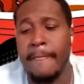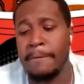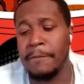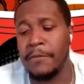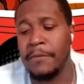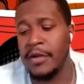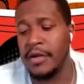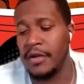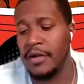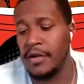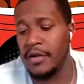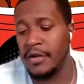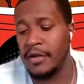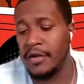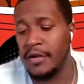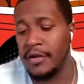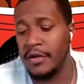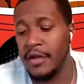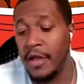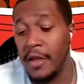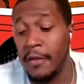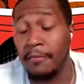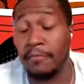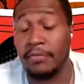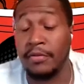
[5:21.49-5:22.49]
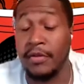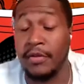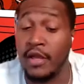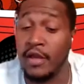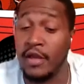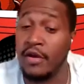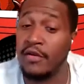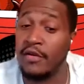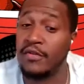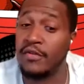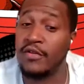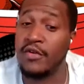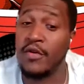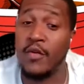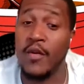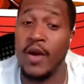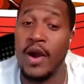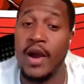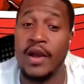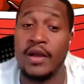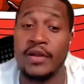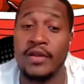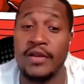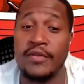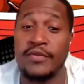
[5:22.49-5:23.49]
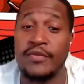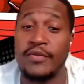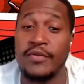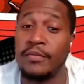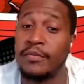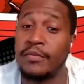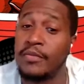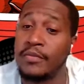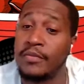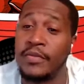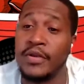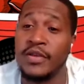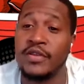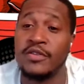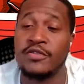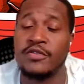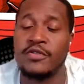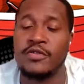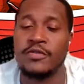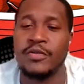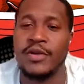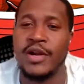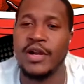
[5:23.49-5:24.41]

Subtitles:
But in playoff Kawhi, different beast too.